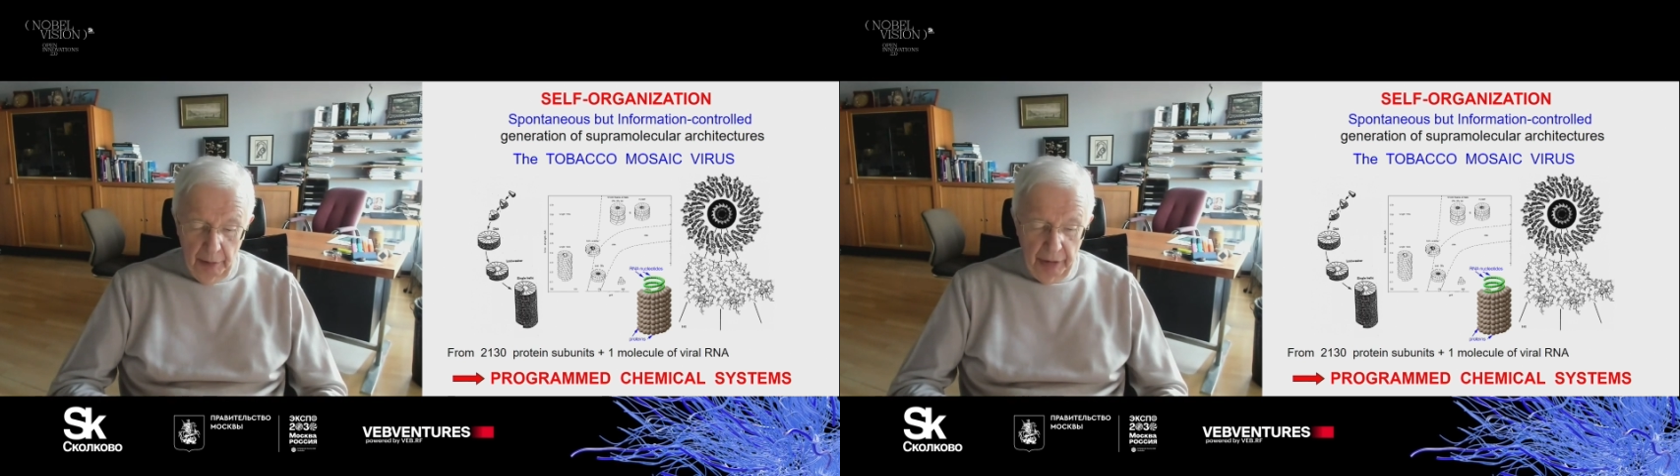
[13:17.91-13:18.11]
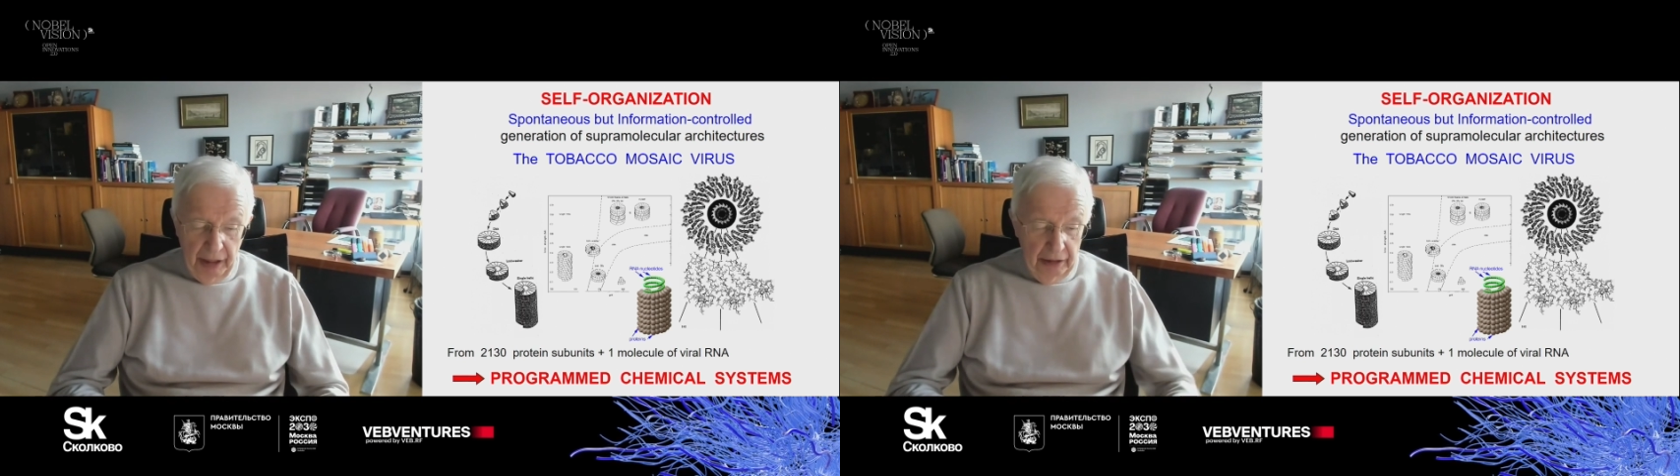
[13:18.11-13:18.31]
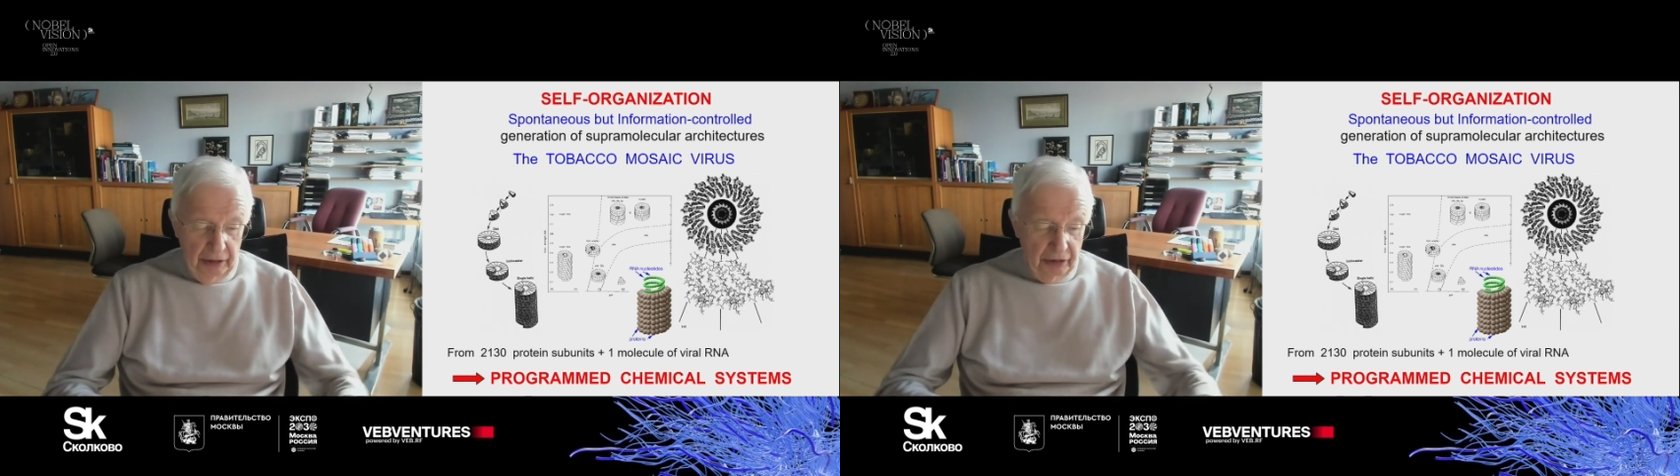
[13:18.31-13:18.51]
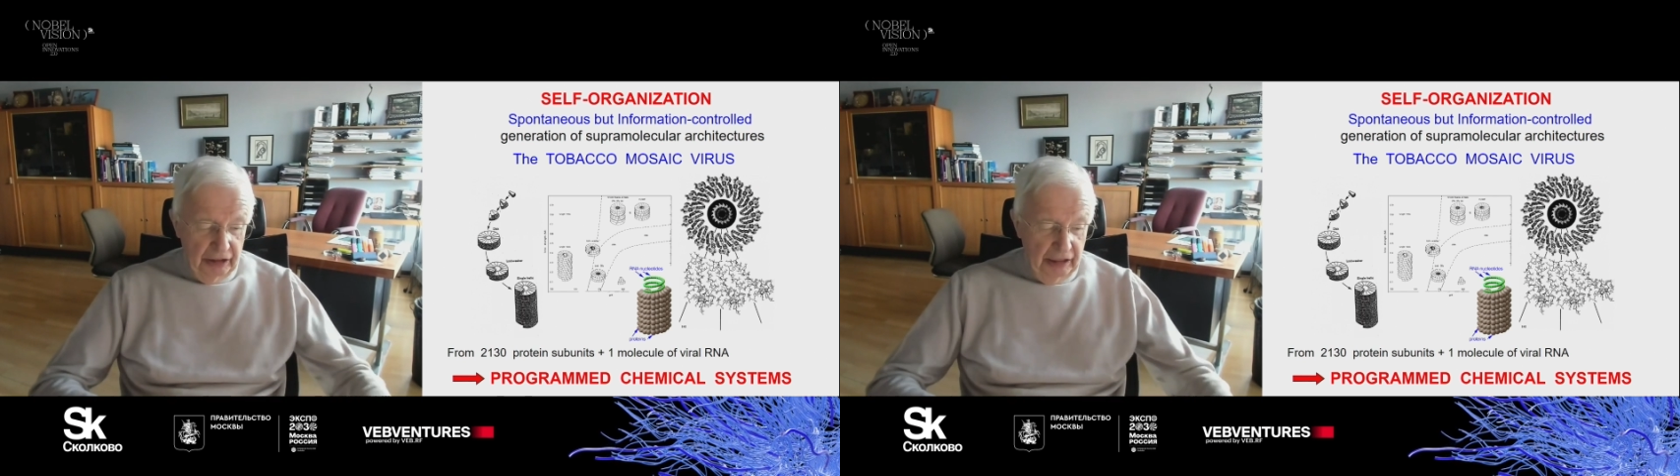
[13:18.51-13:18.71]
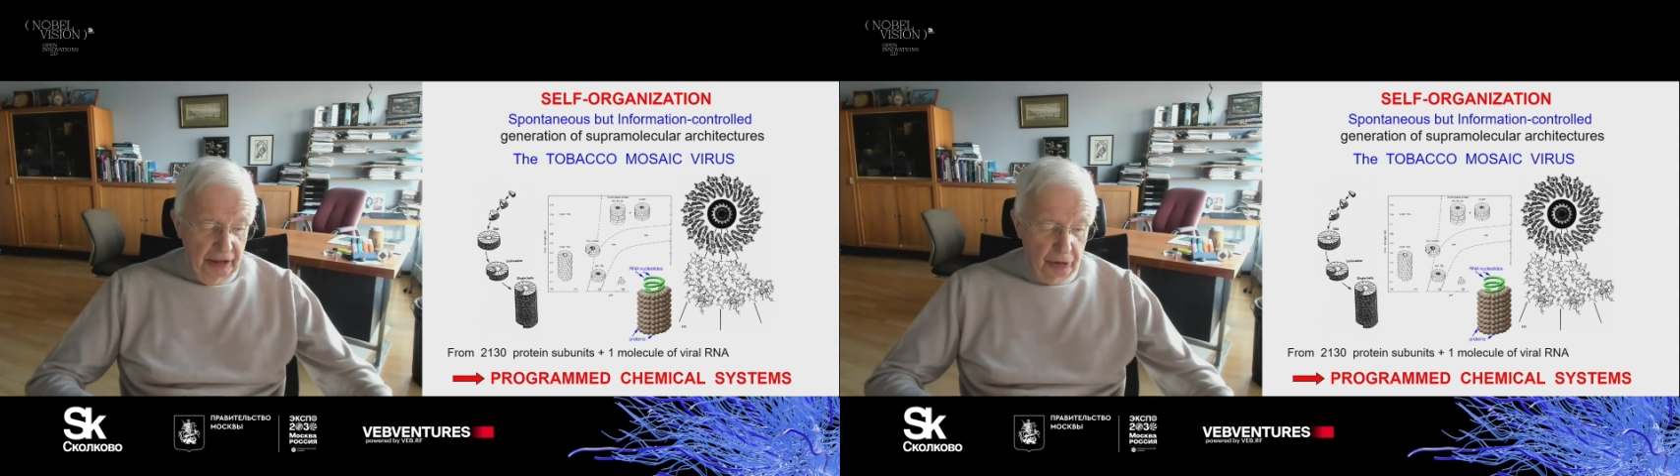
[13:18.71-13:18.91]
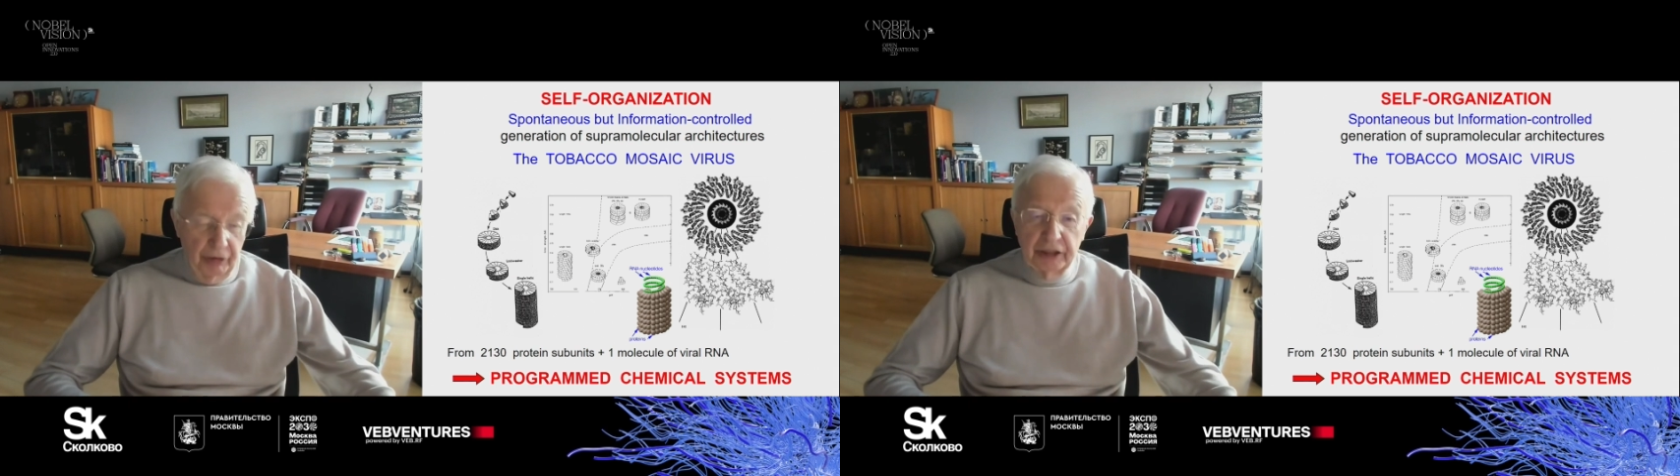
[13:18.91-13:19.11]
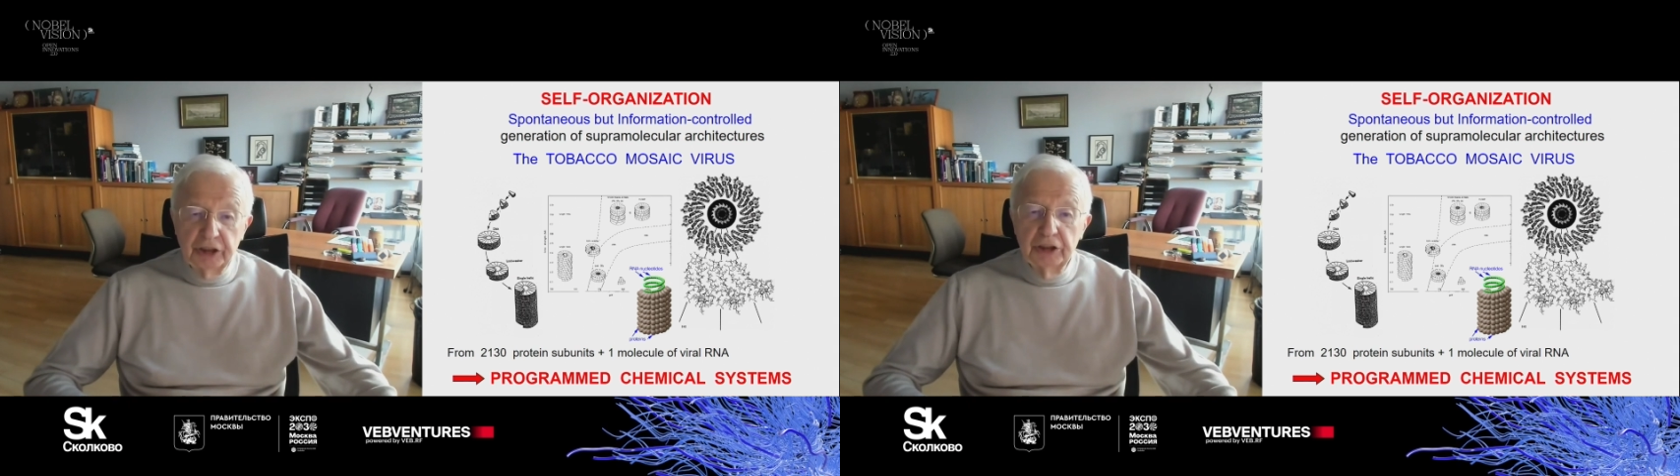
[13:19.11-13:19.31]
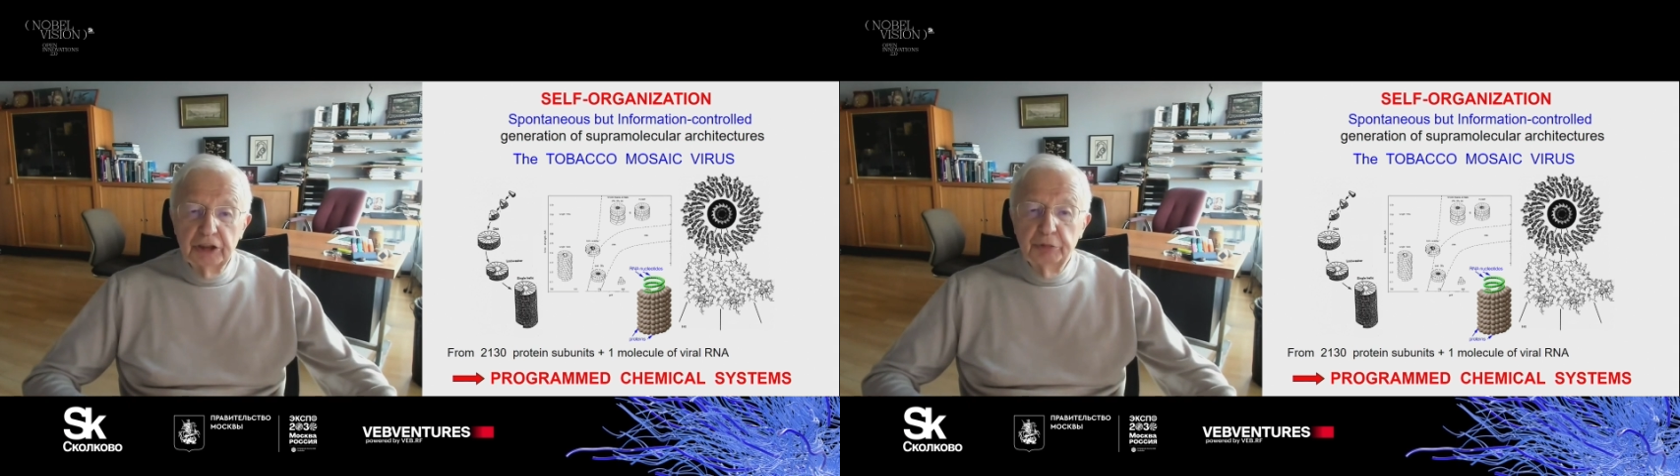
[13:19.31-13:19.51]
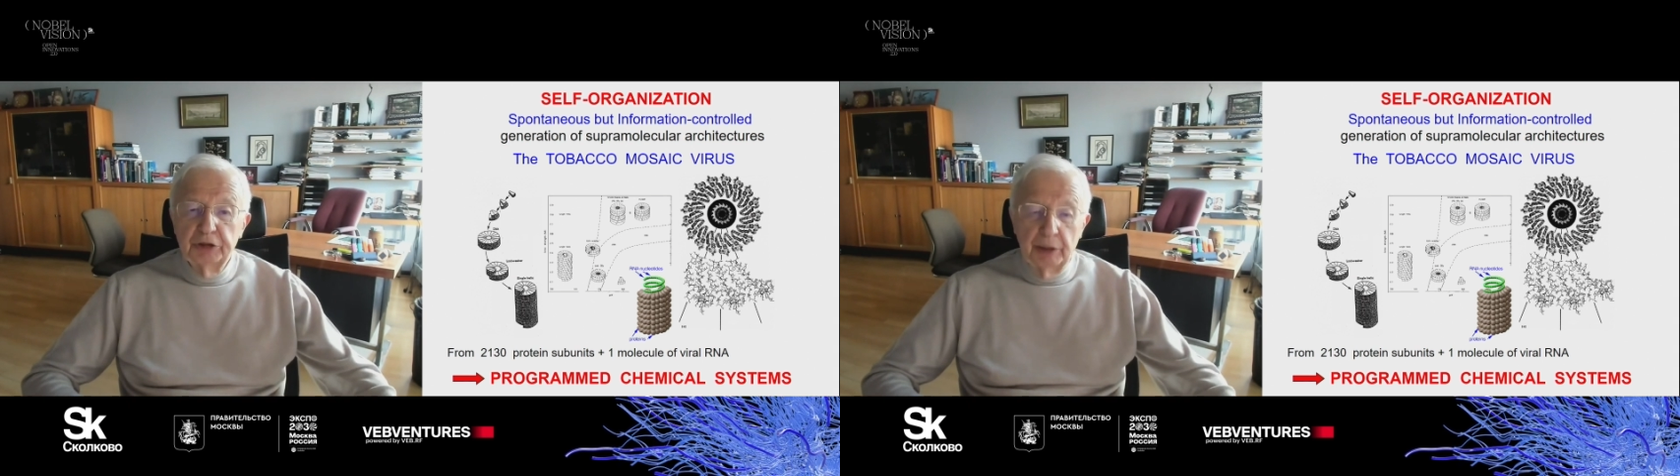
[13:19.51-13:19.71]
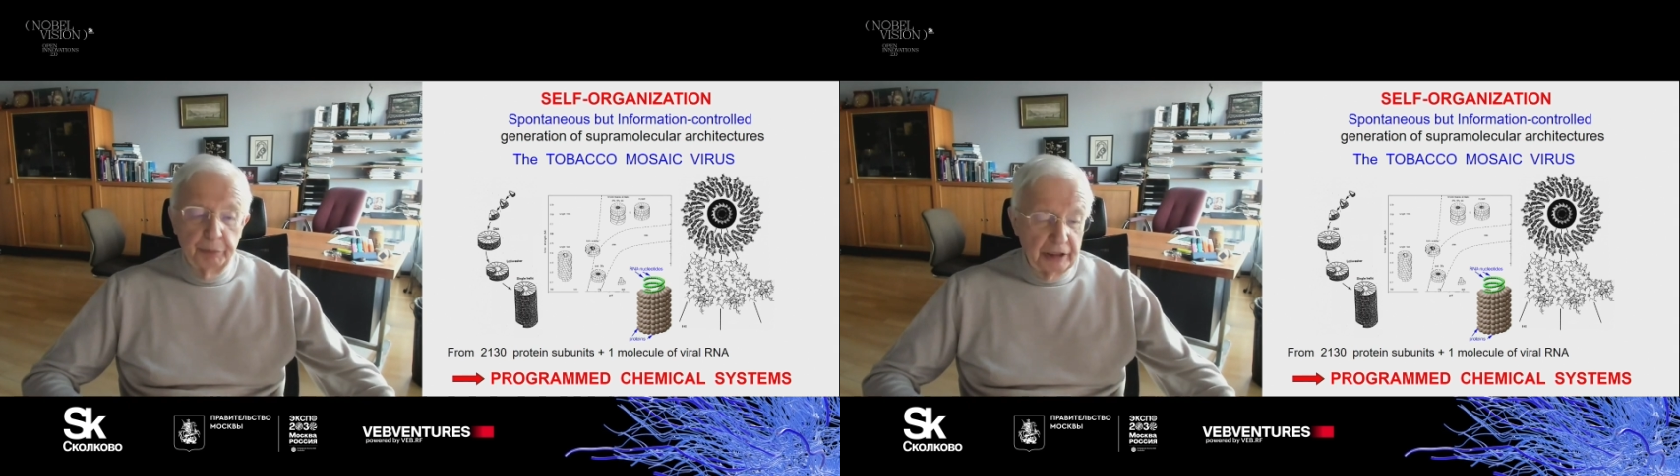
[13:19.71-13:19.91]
by the interactions which are